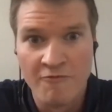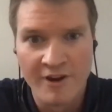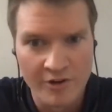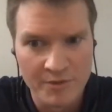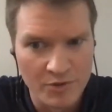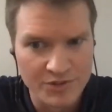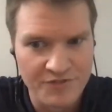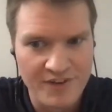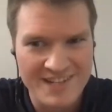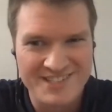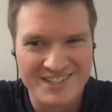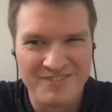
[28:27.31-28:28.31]
Very
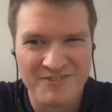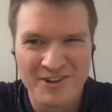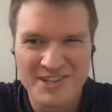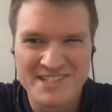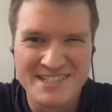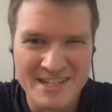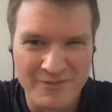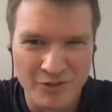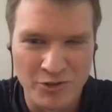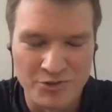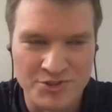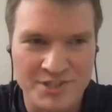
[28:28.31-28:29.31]
multifaceted, very
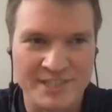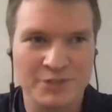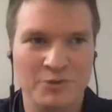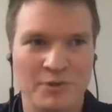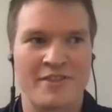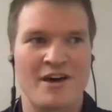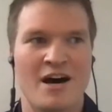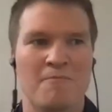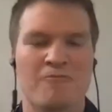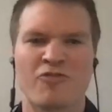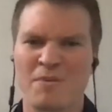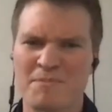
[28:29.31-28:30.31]
difficult to deal with
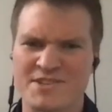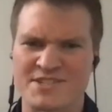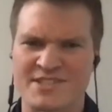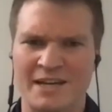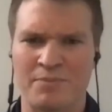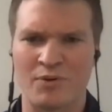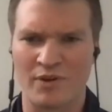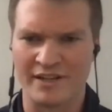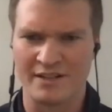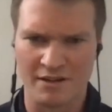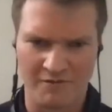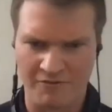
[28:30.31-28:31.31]
um, from the
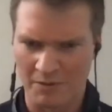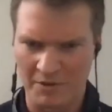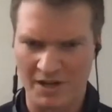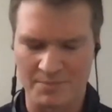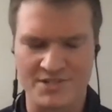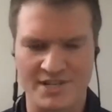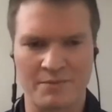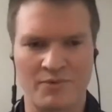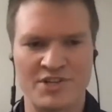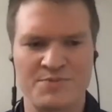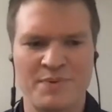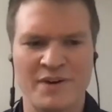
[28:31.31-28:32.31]
standpoint, uh, from a couple
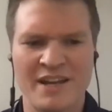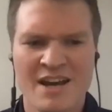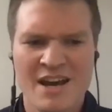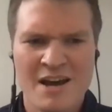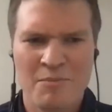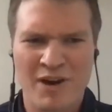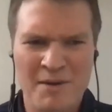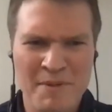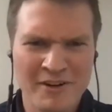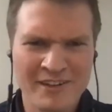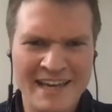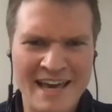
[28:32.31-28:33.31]
standpoints. But
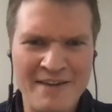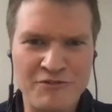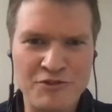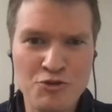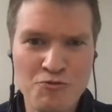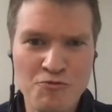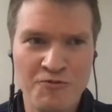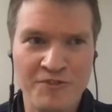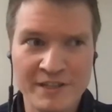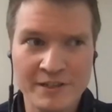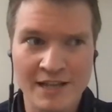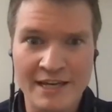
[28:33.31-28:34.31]
primarily, if you
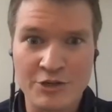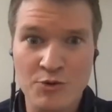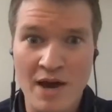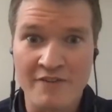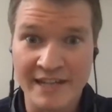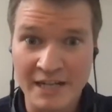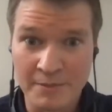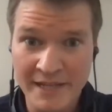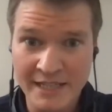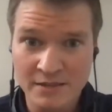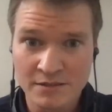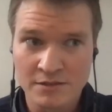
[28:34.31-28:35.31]
feel like you have an
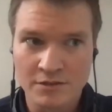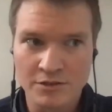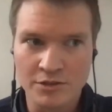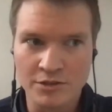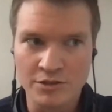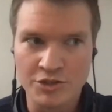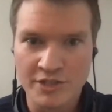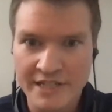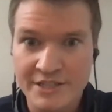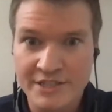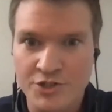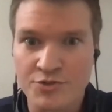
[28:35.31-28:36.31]
enemy, you
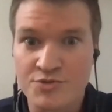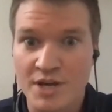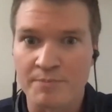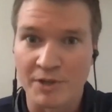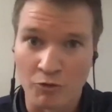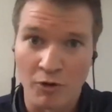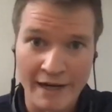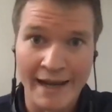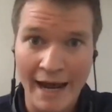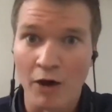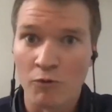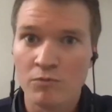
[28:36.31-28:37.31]
need to do something right
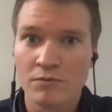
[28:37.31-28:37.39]
now.